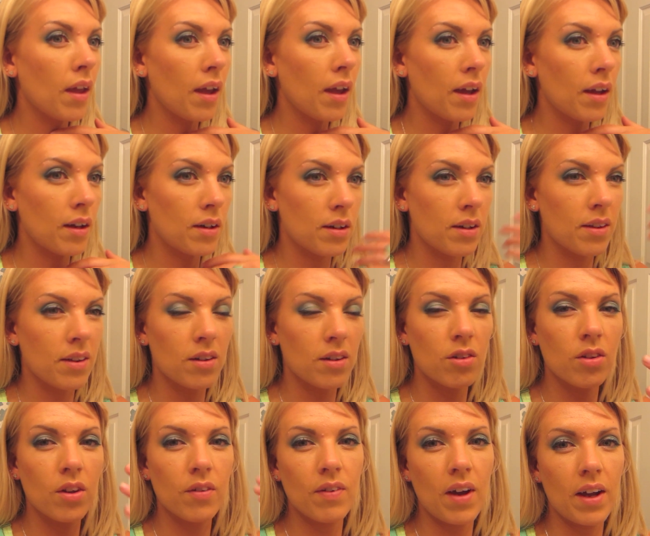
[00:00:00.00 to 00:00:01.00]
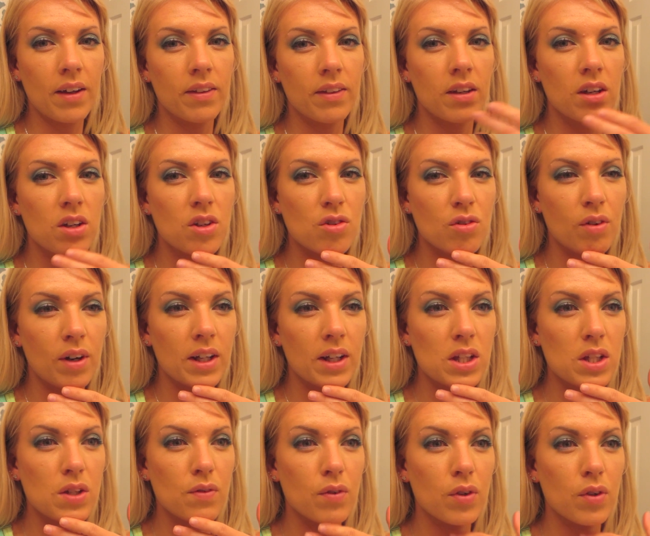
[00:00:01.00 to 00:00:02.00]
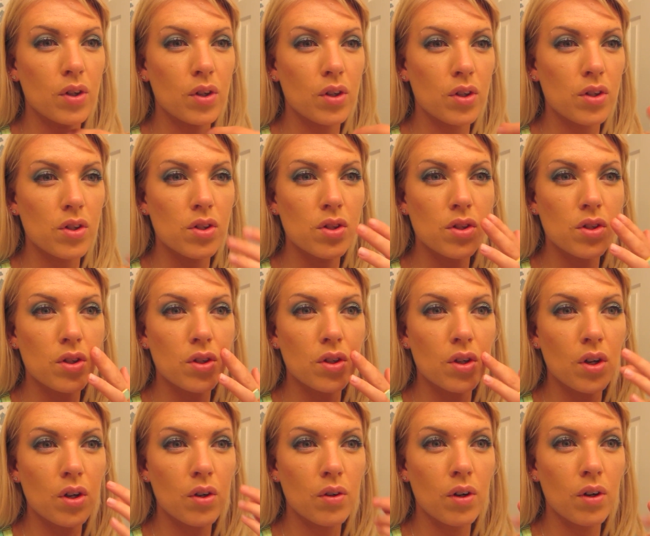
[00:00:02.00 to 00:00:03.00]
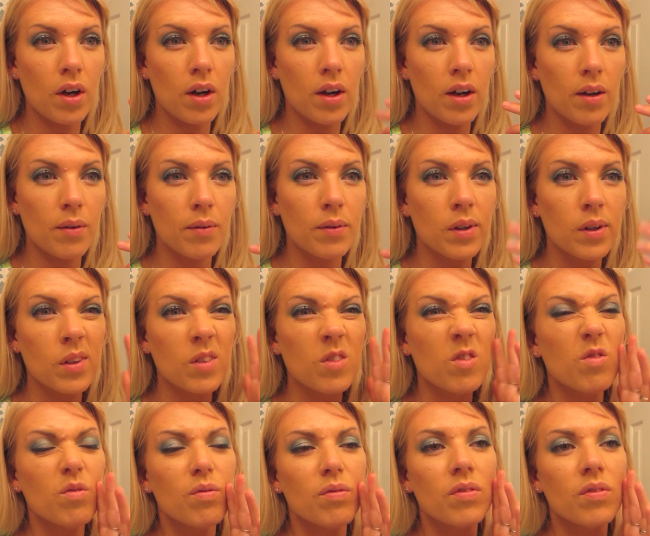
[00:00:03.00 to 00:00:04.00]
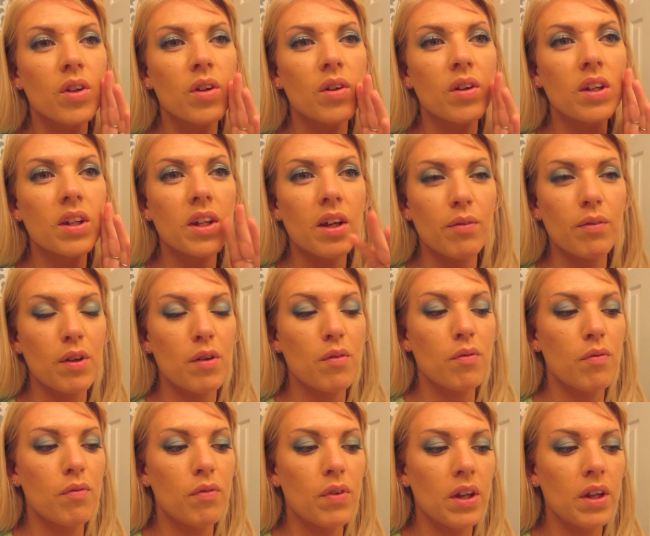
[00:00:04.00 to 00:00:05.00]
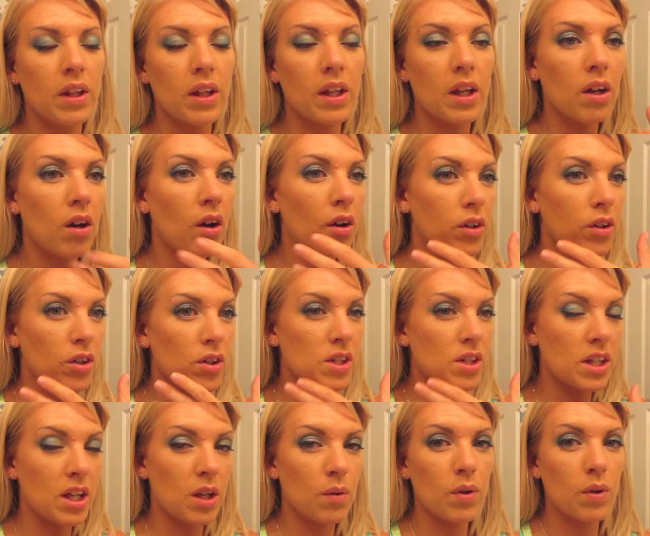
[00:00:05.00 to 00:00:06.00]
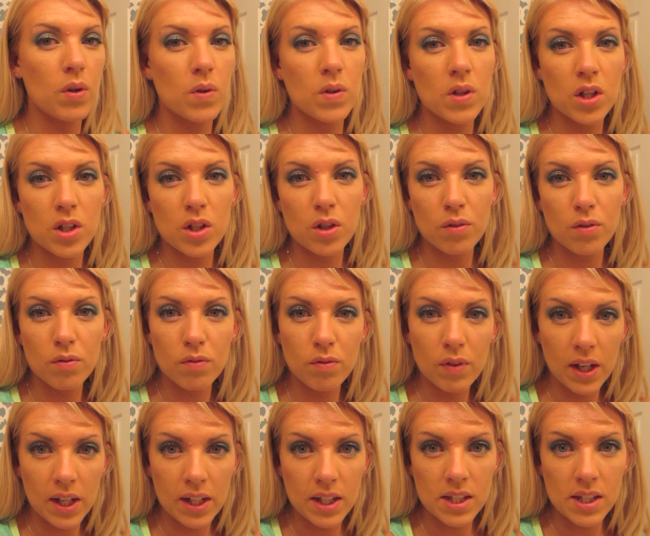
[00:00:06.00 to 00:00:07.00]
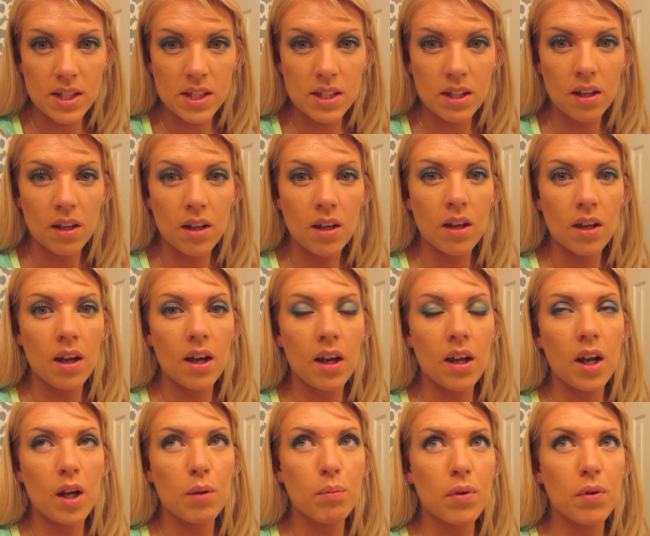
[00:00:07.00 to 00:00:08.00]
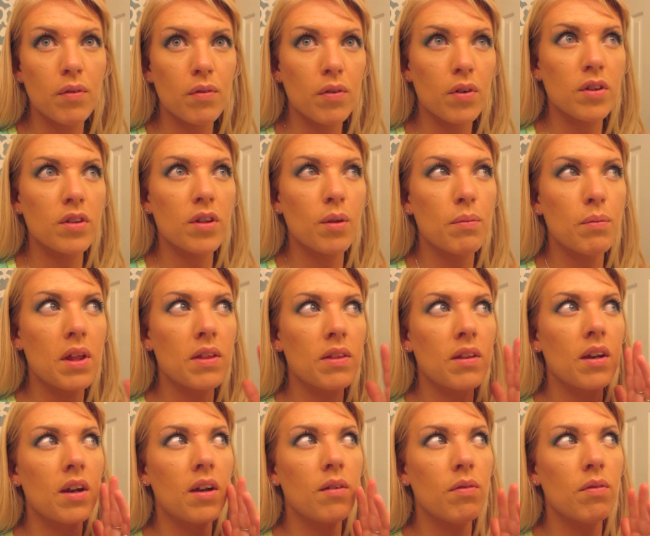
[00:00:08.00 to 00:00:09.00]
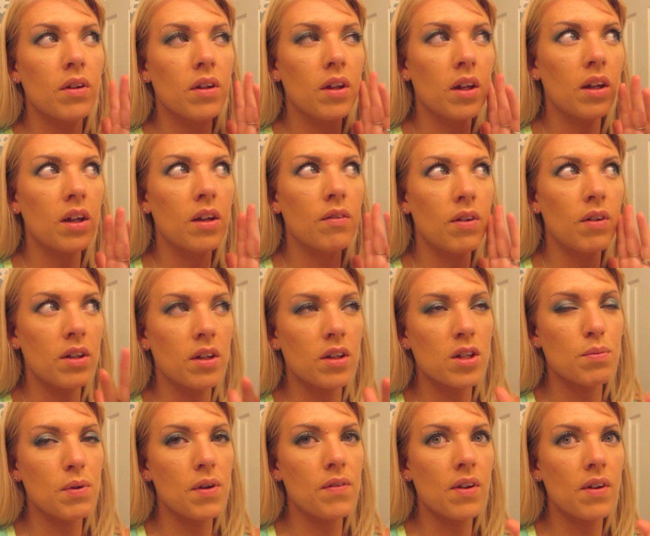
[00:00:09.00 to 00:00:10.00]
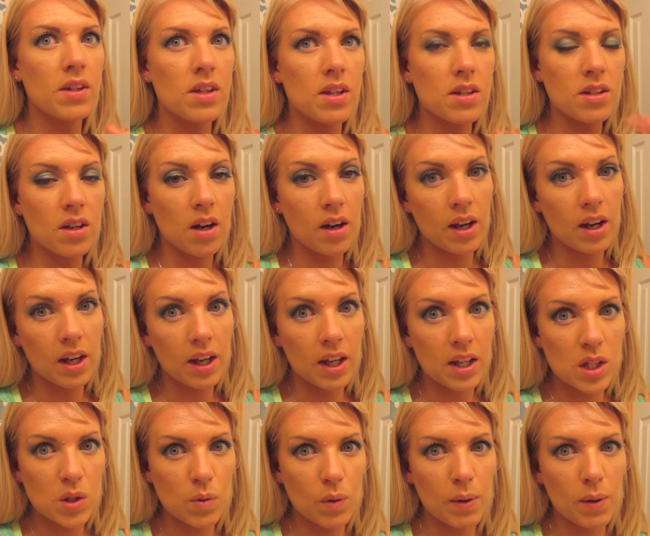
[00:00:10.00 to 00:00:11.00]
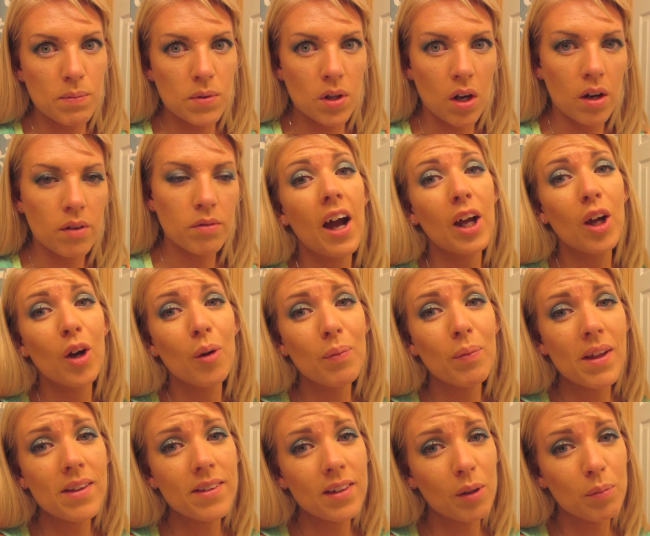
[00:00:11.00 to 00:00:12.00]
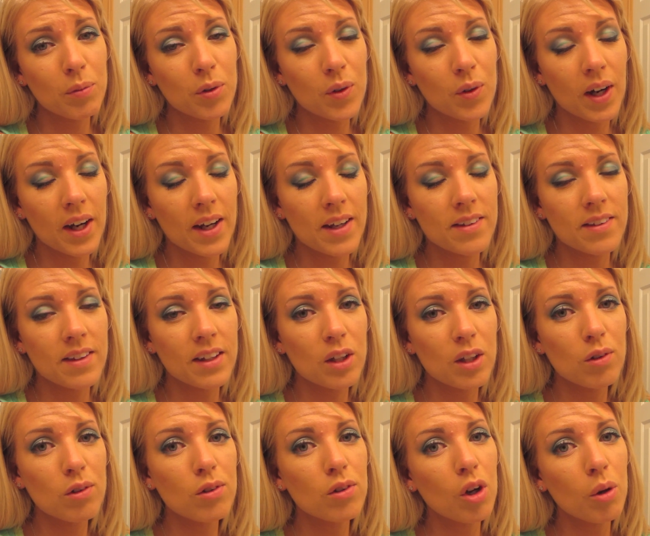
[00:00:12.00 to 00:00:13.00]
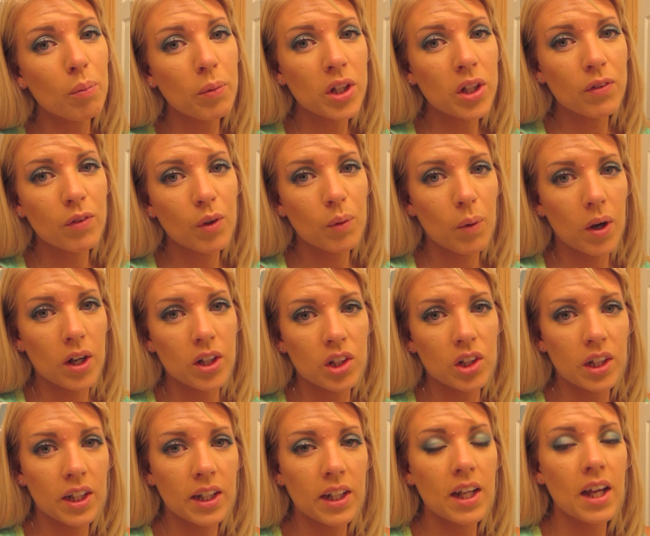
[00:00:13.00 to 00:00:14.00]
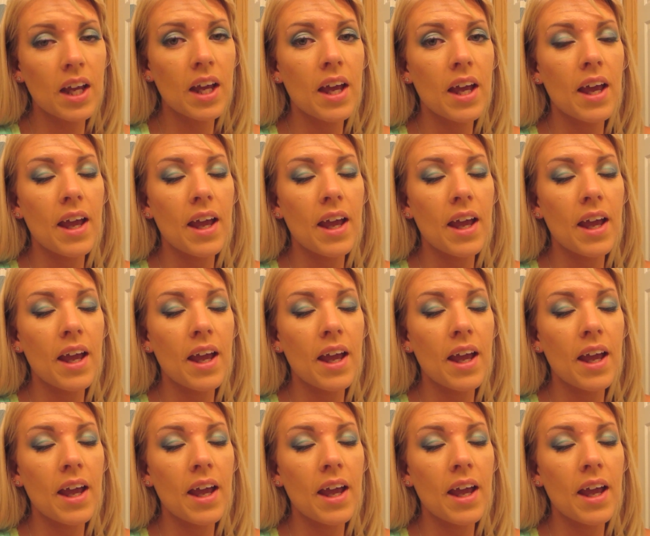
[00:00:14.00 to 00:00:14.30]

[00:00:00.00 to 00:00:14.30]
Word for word: and the, the fact that it transfers, you know, uh, you can definitely feel it on your skin when you touch your face and I prefer something that I feel like if I touch my face it's not going to get swiped off. I hope that's helped you guys. Thank you so much for watching